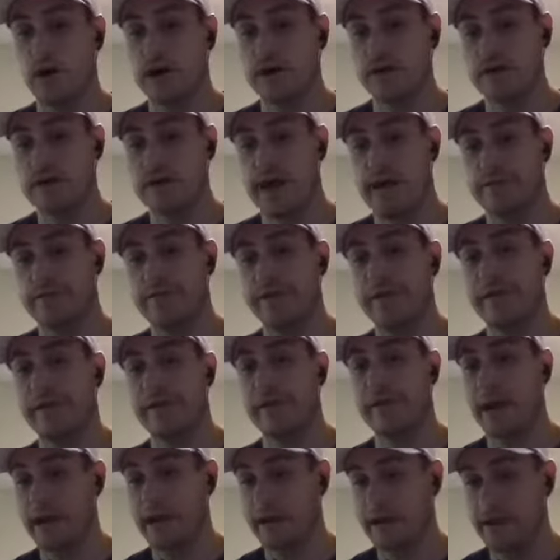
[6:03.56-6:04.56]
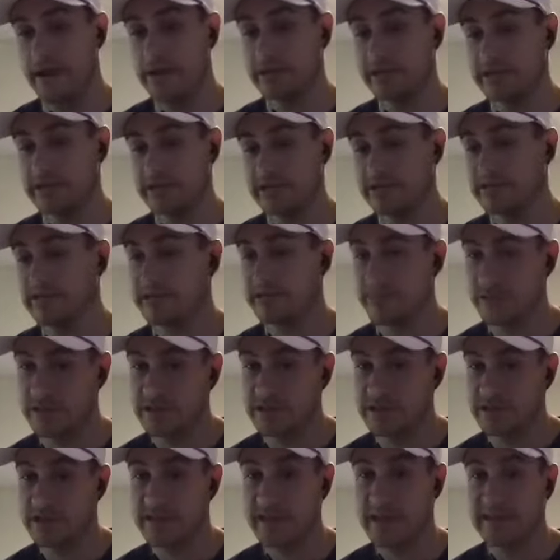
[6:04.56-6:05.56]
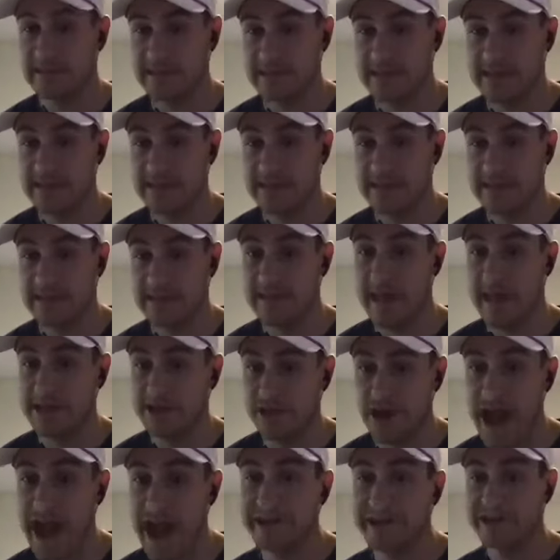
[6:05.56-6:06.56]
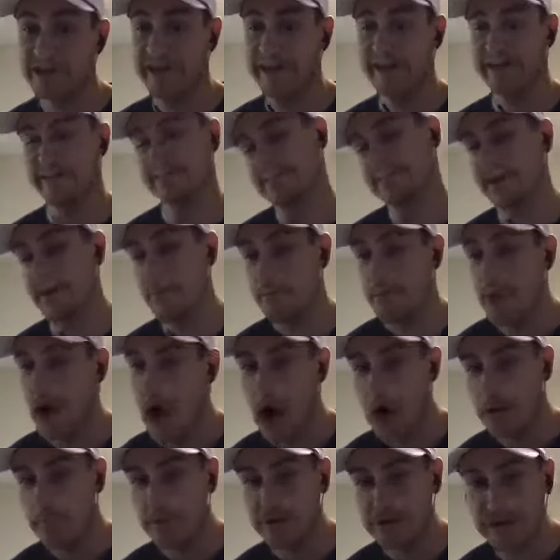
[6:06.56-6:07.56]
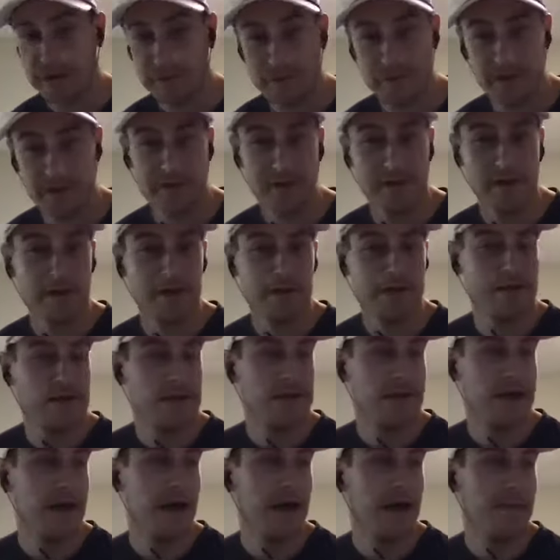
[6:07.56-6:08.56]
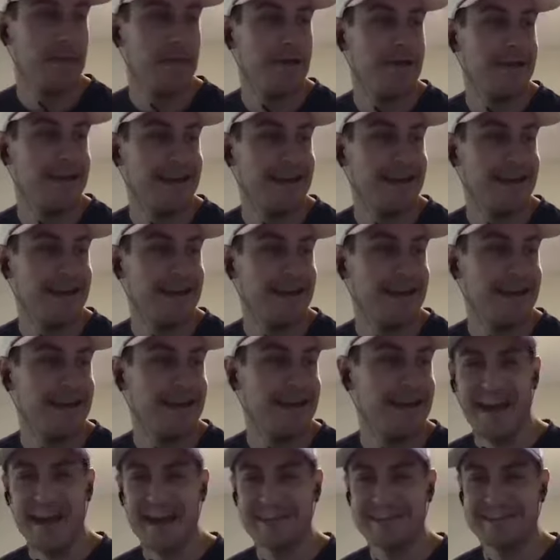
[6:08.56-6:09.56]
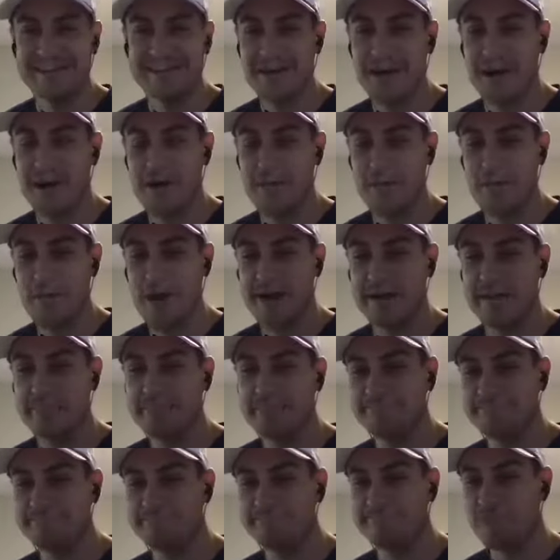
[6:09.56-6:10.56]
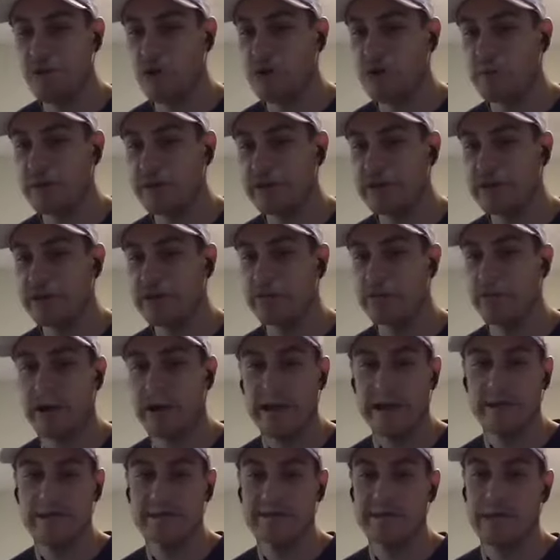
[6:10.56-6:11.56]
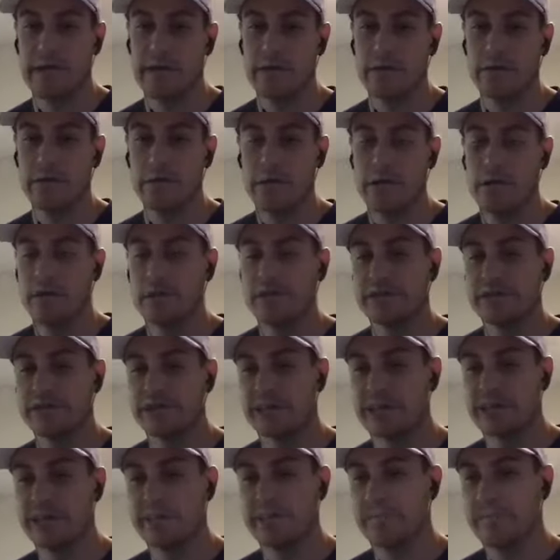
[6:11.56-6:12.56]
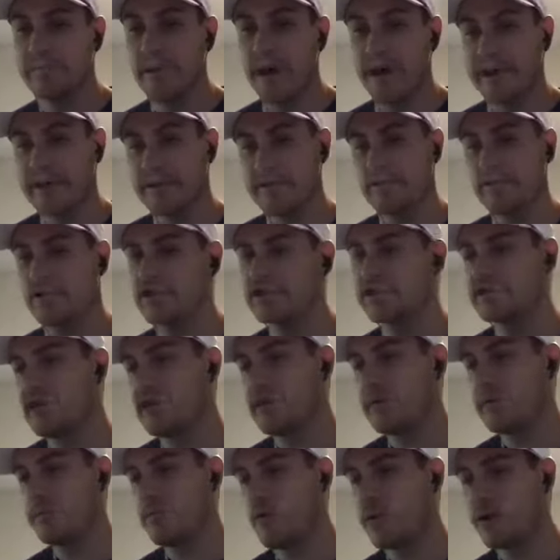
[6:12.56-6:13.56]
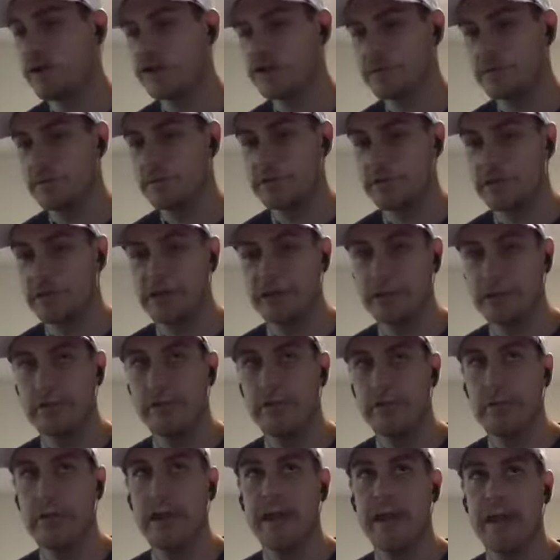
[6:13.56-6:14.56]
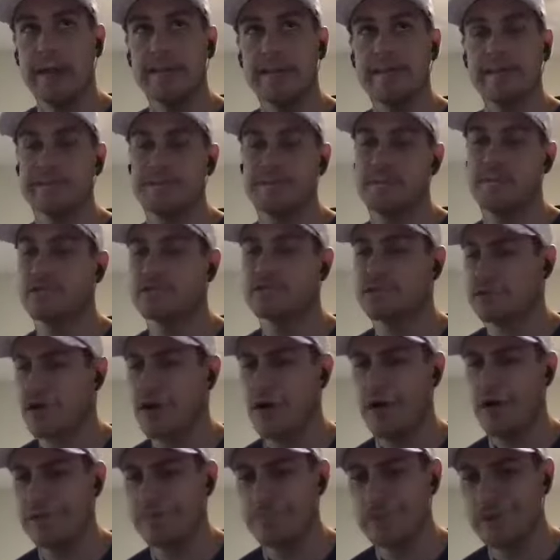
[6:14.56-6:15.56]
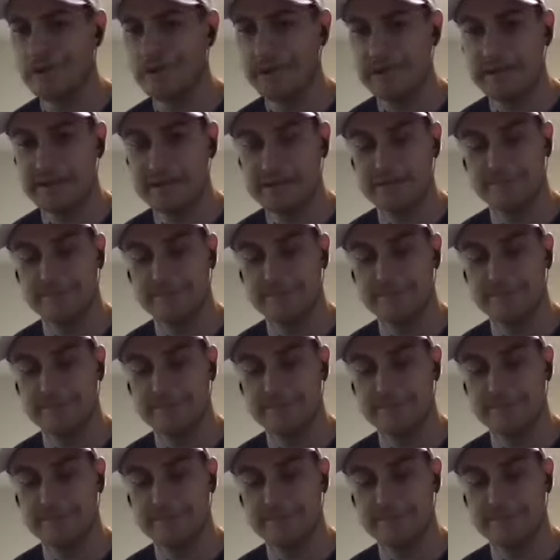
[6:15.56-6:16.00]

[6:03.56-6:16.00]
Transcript: down there. I know it says it's in that trash can. It's like a bomb or something. Uh, and so I'm like, what do we do? And so she like looks up what you're supposed to do and you're supposed to call the police.